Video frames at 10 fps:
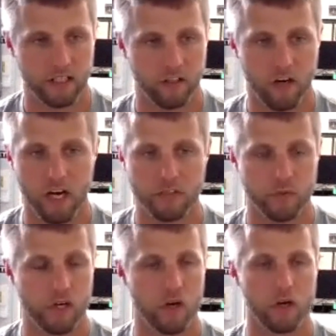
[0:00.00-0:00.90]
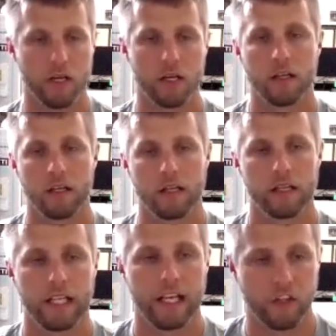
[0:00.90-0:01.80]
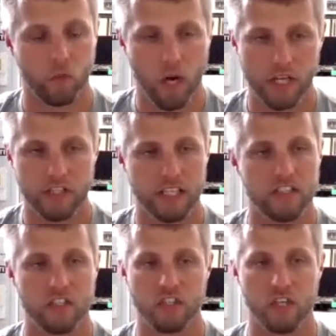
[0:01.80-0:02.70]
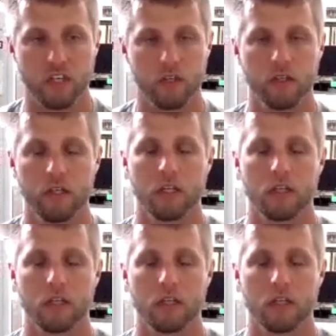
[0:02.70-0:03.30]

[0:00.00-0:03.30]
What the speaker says: La Crosse, Winona, kind of the Rochester circle.